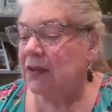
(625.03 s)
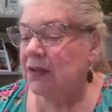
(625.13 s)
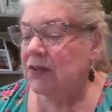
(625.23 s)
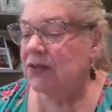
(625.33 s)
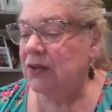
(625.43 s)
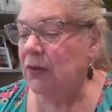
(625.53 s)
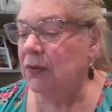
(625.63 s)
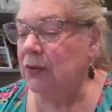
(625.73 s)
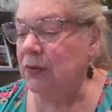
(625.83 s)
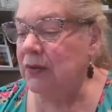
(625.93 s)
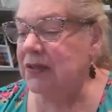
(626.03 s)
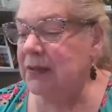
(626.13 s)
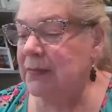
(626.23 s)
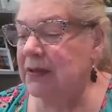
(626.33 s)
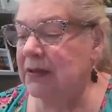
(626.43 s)
So, who is
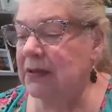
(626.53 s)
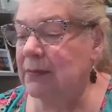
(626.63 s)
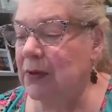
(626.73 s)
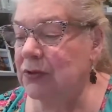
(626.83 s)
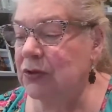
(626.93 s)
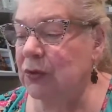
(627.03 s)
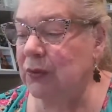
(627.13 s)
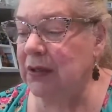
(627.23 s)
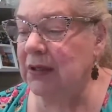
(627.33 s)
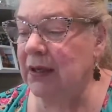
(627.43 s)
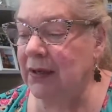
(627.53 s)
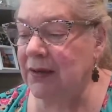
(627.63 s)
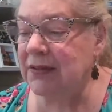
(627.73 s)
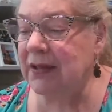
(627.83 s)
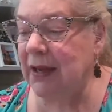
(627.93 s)
emitting the most
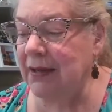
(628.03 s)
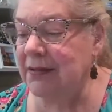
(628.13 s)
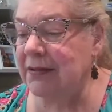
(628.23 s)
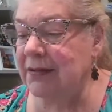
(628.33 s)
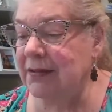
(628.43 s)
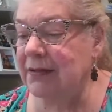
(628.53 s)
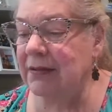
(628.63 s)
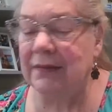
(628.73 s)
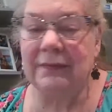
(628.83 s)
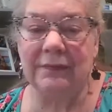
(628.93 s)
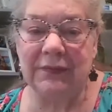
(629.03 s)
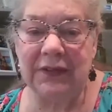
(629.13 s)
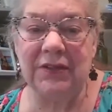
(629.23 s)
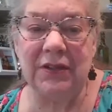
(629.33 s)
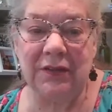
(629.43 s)
greenhouse gases?
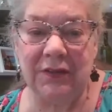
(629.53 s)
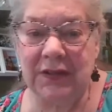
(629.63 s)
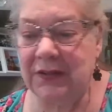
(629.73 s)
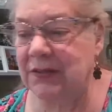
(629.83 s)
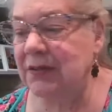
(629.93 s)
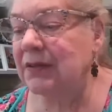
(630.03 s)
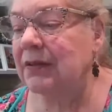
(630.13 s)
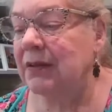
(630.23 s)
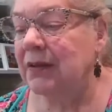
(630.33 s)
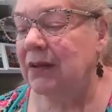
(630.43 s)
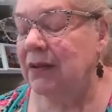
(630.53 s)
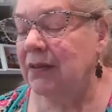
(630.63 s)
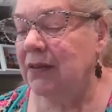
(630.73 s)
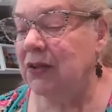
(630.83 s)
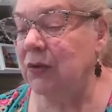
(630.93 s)
Consider this.
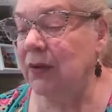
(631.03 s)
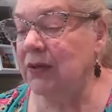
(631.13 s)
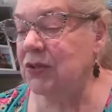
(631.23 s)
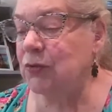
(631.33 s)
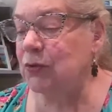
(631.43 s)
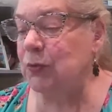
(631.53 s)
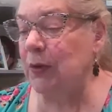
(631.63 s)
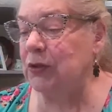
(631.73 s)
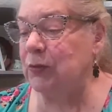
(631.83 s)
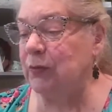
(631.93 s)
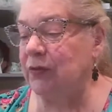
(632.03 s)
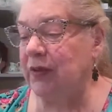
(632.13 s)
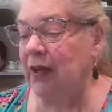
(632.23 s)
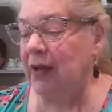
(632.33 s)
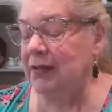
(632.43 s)
The U.S. is responsible for
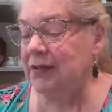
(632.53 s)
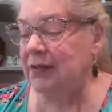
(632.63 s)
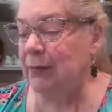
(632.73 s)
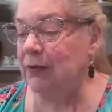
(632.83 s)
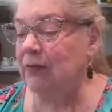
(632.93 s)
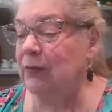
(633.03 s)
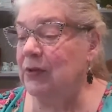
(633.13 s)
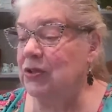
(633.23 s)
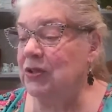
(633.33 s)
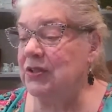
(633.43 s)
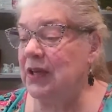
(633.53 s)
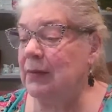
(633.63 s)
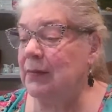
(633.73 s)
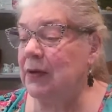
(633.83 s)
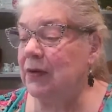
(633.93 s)
the highest number of emissions, and
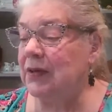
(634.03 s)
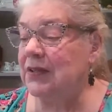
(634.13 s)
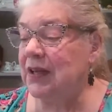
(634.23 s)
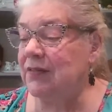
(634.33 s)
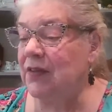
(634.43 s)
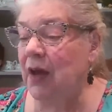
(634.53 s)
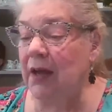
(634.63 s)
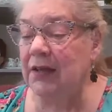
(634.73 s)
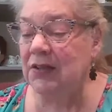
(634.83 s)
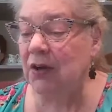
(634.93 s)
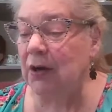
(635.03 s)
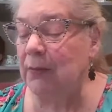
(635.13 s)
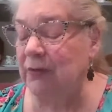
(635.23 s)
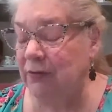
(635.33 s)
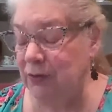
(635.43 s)
Americans have the highest
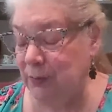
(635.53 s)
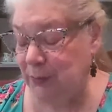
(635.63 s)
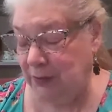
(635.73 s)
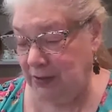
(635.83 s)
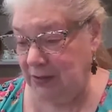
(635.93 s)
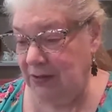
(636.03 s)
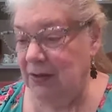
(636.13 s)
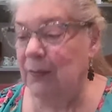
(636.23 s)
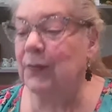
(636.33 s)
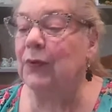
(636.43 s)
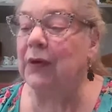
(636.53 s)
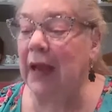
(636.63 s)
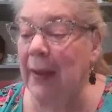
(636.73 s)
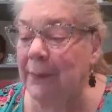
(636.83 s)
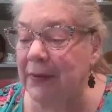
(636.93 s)
carbon footprint per
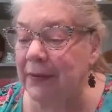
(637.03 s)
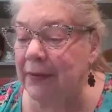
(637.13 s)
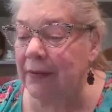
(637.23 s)
capita.